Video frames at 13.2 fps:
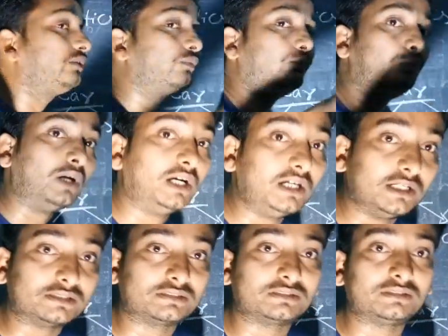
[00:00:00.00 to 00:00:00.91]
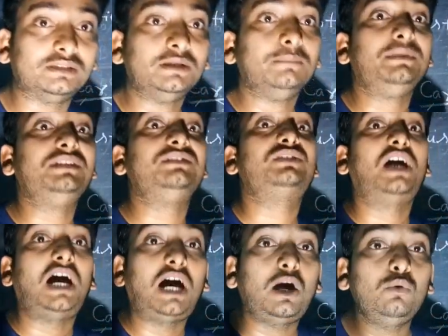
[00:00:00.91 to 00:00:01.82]
it works, means
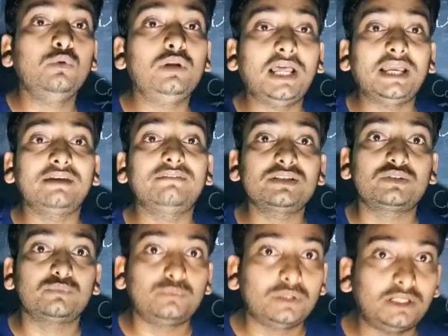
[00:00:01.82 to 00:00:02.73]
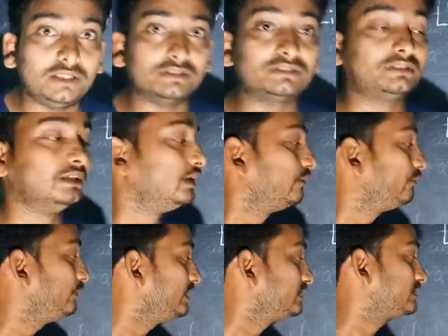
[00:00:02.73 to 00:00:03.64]
how language works,
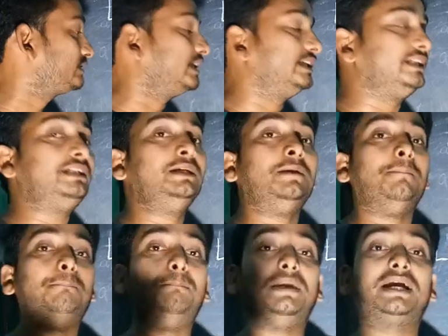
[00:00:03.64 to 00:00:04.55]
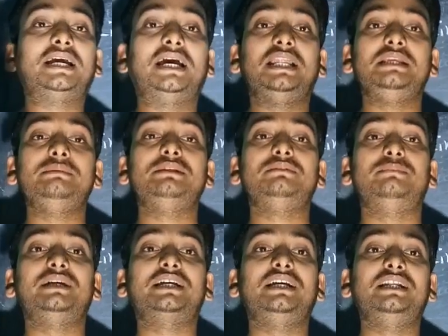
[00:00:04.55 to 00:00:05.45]
we study
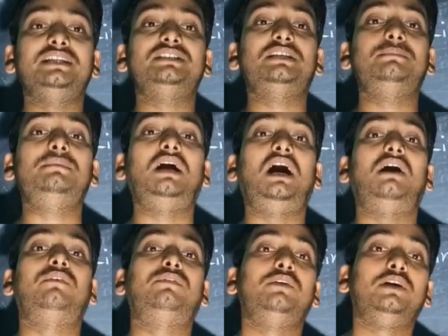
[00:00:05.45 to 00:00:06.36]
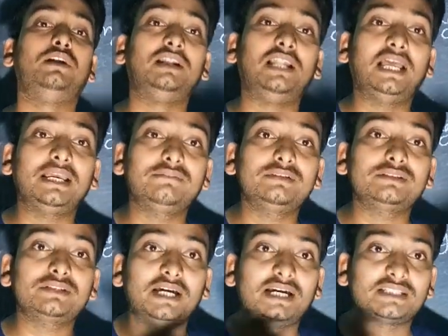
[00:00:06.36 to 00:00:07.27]
mechanism of
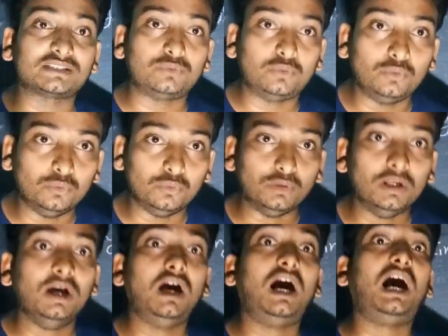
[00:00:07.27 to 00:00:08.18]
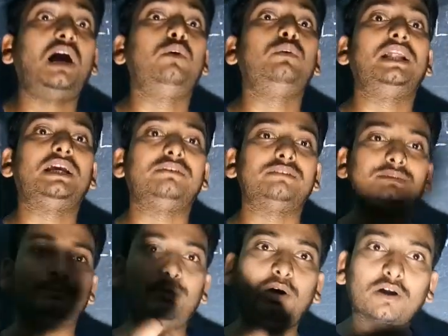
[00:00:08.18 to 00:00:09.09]
language as a whole, how
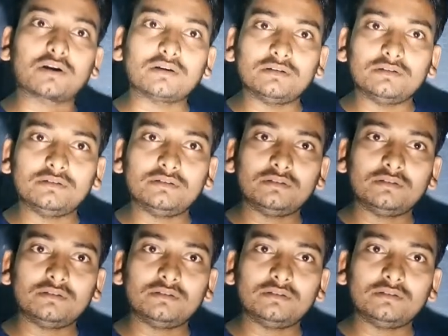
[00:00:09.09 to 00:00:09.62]
language born,